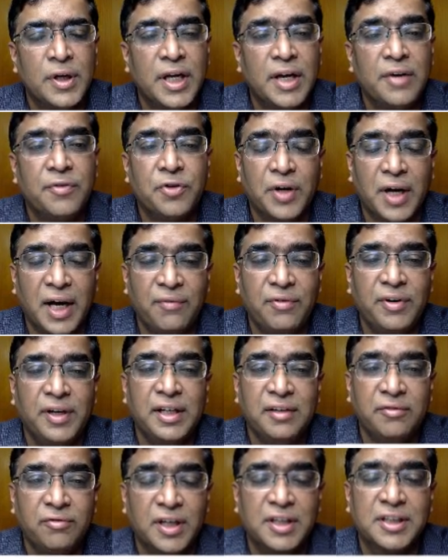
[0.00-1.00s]
If you have an
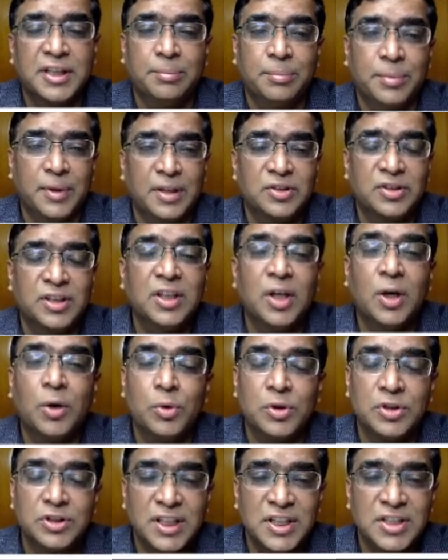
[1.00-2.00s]
infected person who
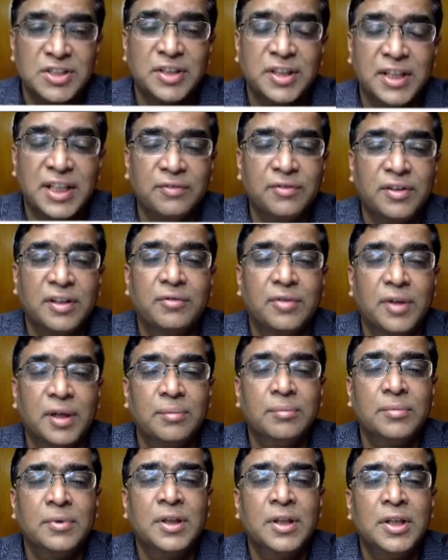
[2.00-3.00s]
has just recovered
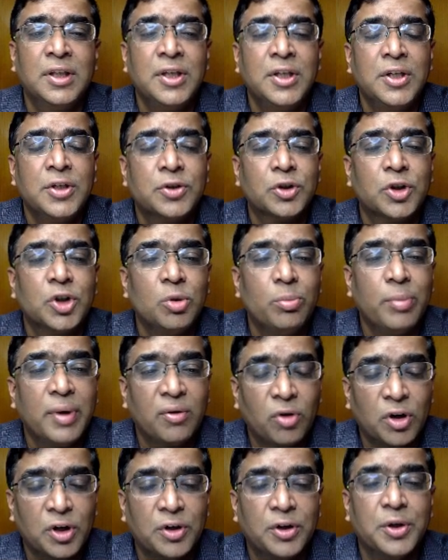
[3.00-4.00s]
from, so you may
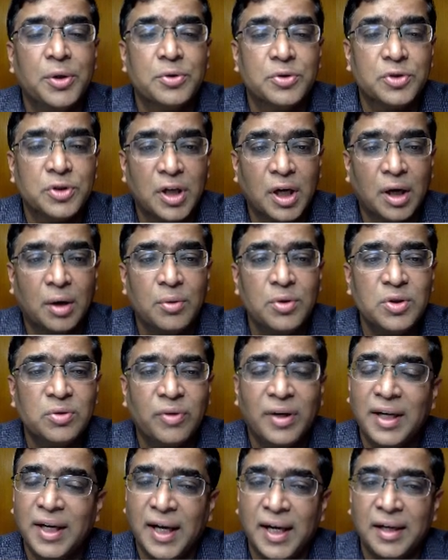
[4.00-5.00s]
want to use gloves
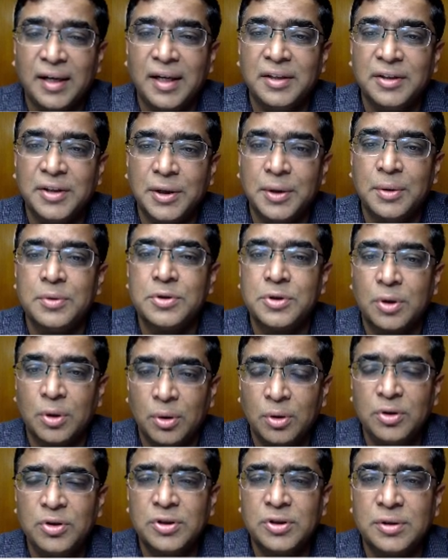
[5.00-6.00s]
while handling the used
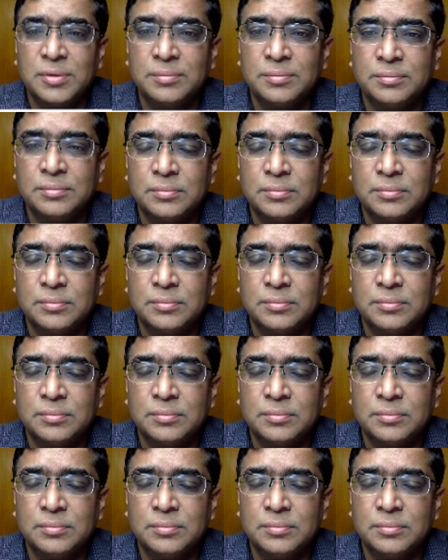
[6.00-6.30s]
clothes.